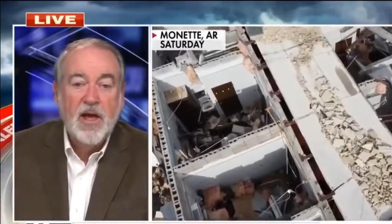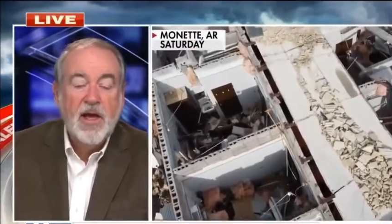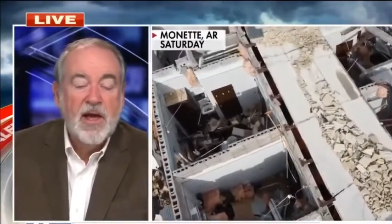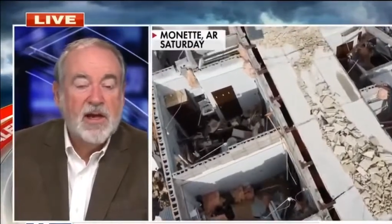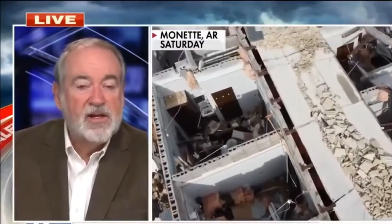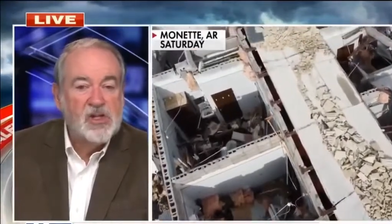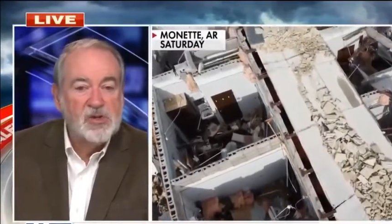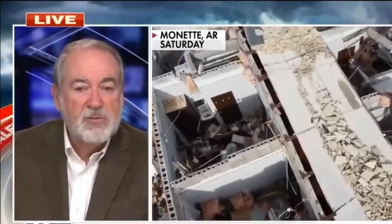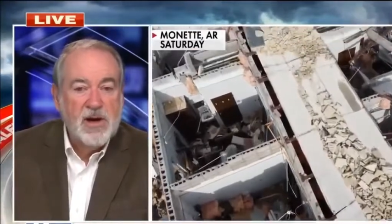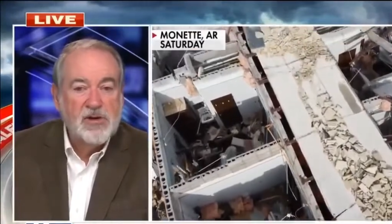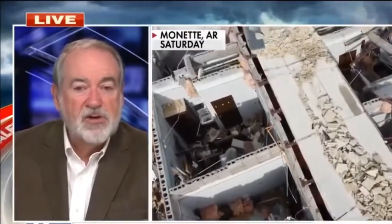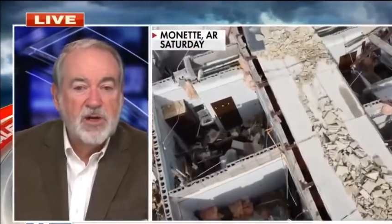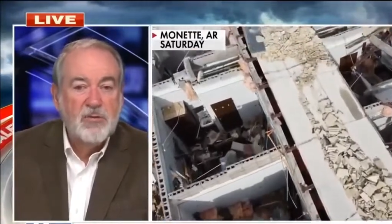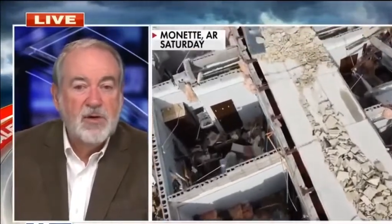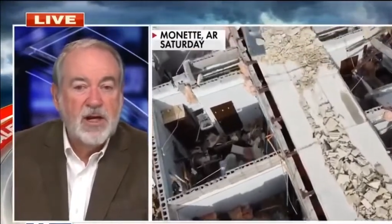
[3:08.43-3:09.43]
And
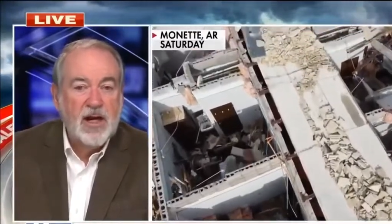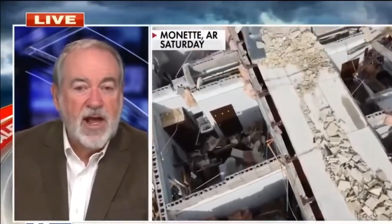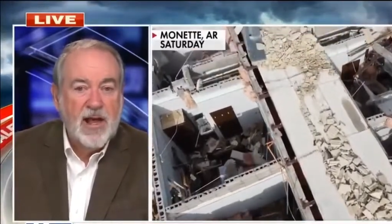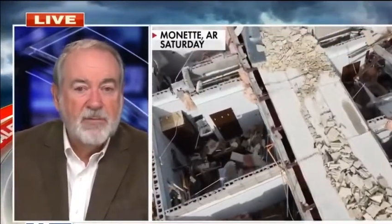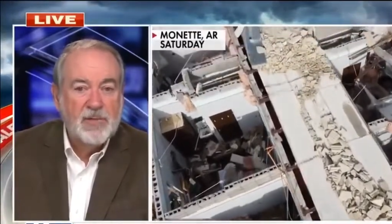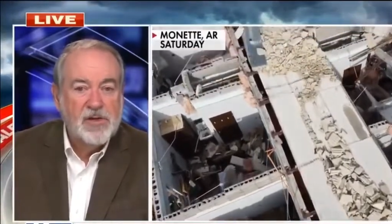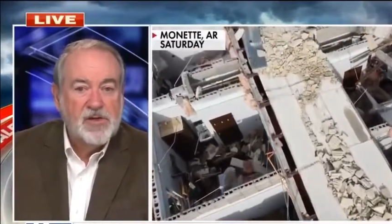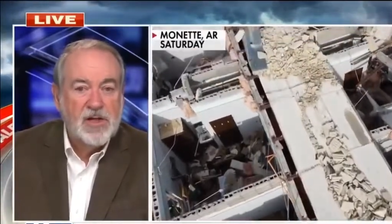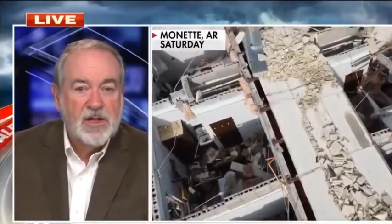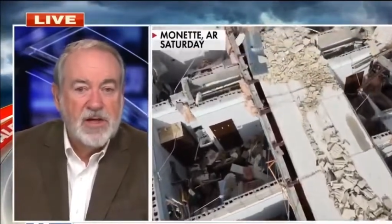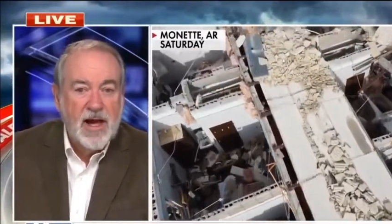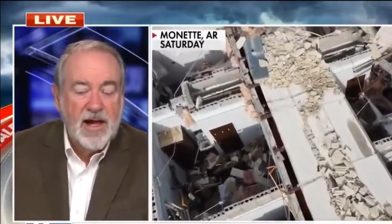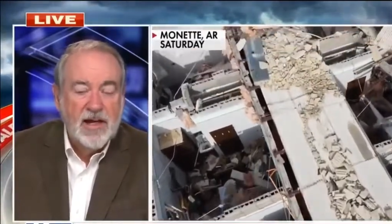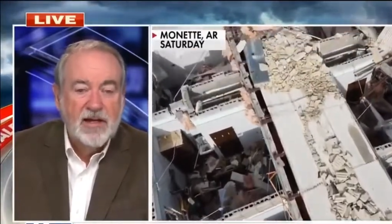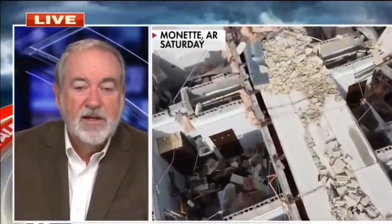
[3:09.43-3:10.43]
especially when it happens at
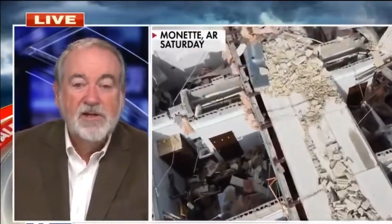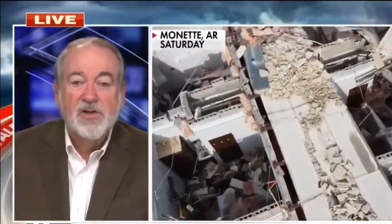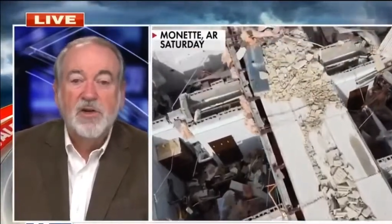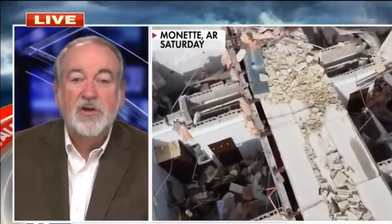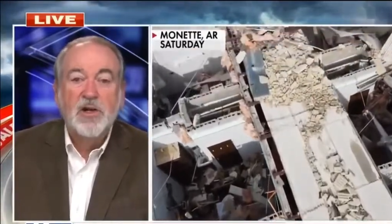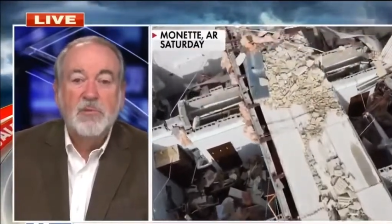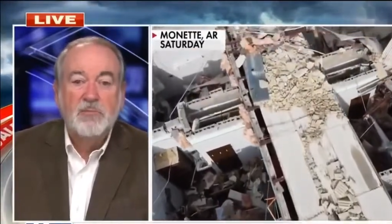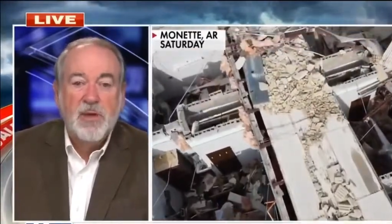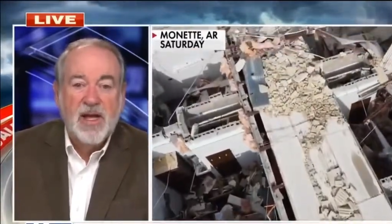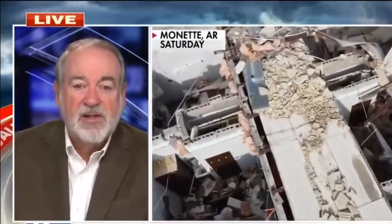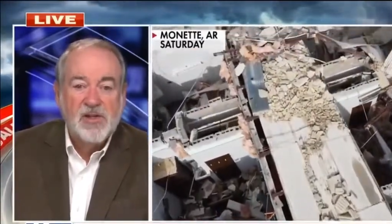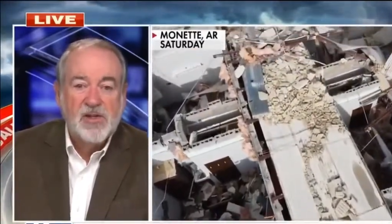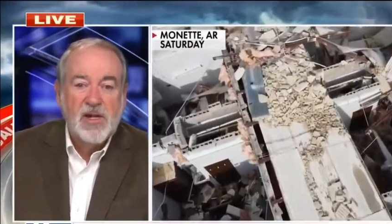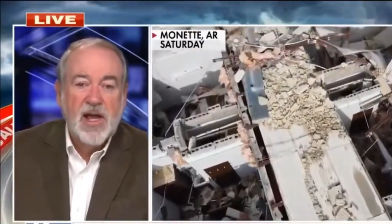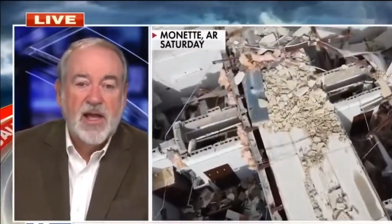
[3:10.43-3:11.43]
night, it's on their
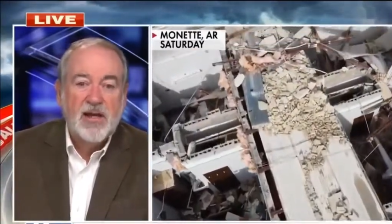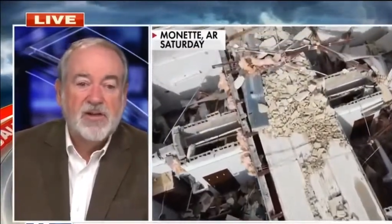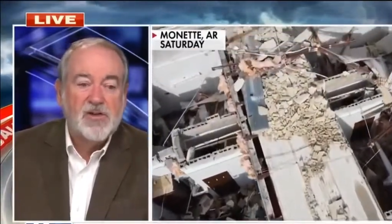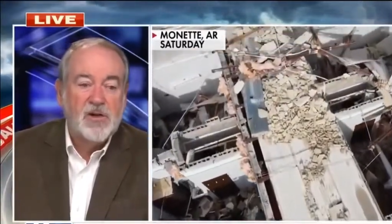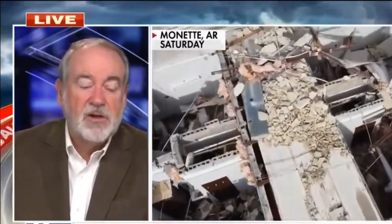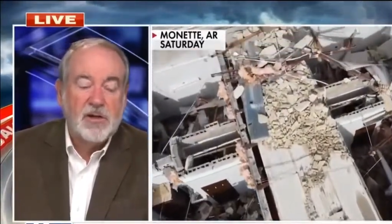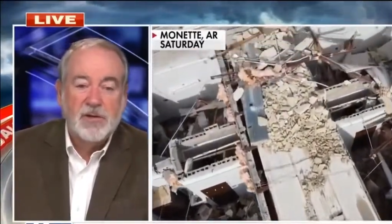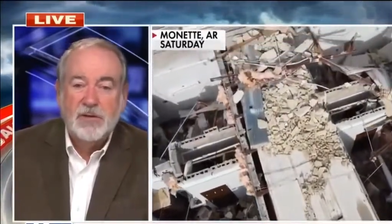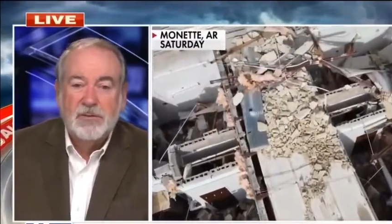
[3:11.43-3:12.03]
bedstand, it's on